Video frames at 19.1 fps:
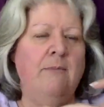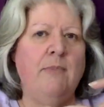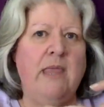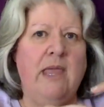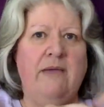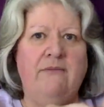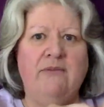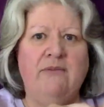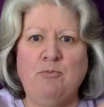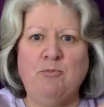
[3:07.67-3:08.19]

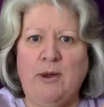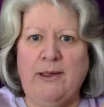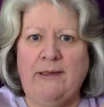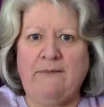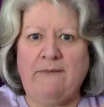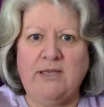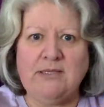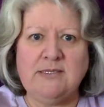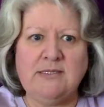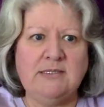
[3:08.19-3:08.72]
having
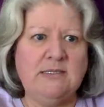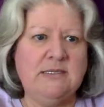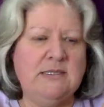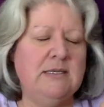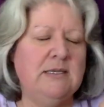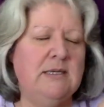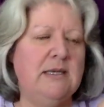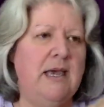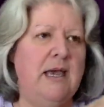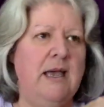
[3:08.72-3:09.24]
breakfast,
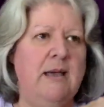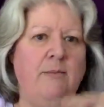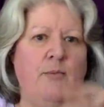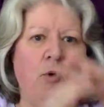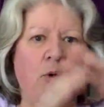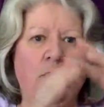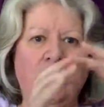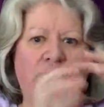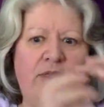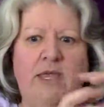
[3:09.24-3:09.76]

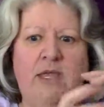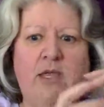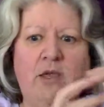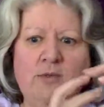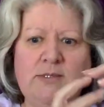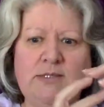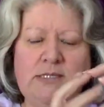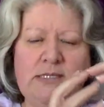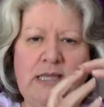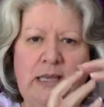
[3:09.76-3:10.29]
all of that
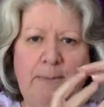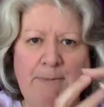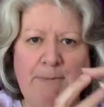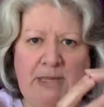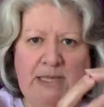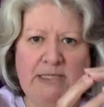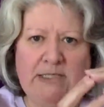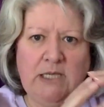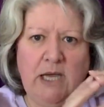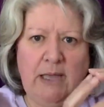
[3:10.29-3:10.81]
goes into that
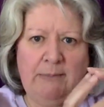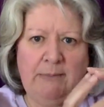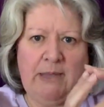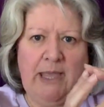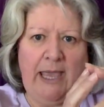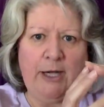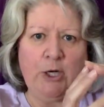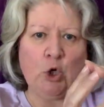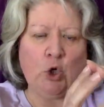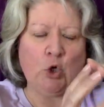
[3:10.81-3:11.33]
me time
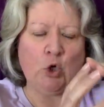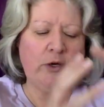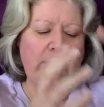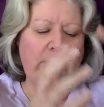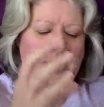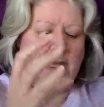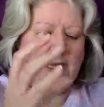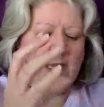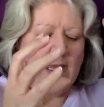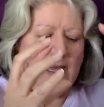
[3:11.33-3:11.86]
category,